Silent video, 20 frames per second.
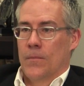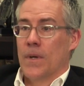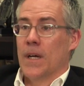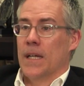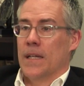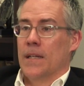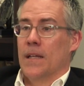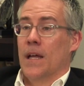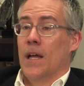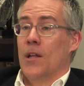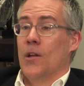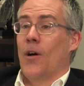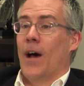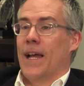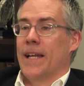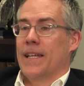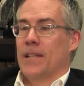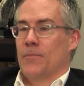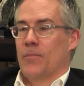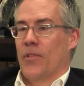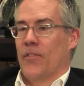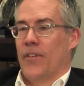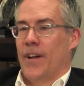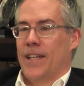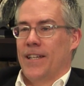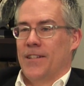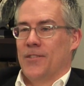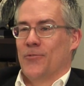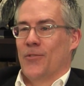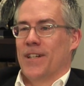Right. I can
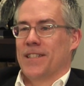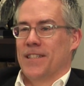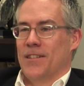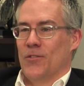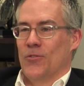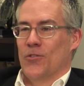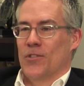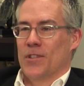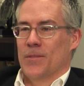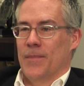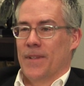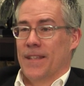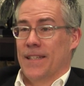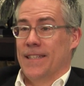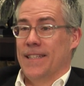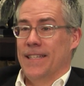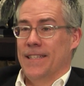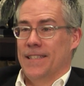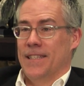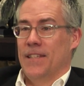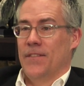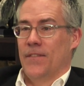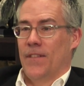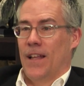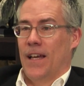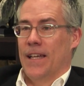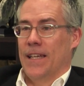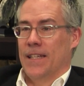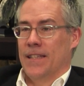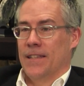provide a direct endorsement. The D.C.
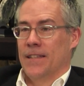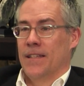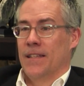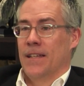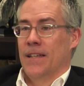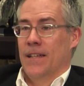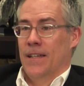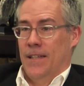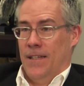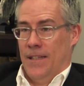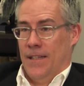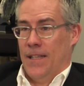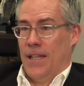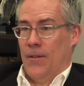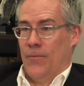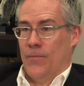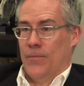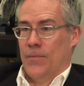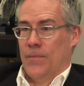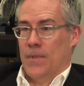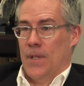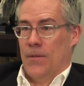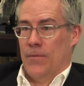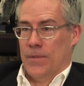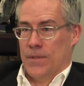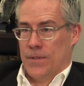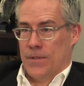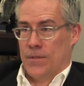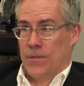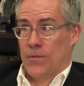fly in that, that
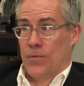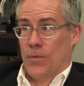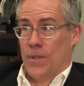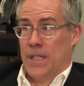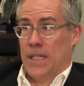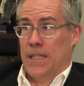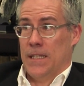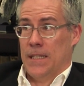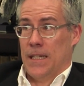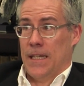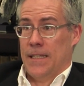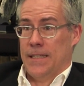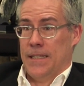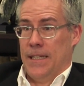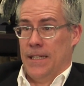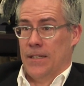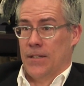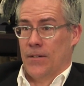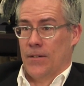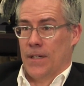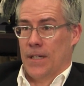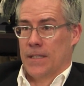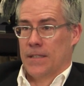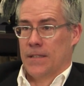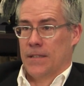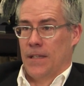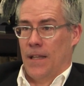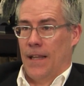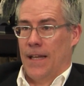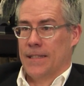was 2019,
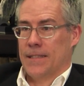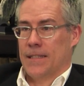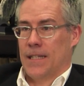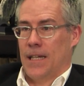correct? The last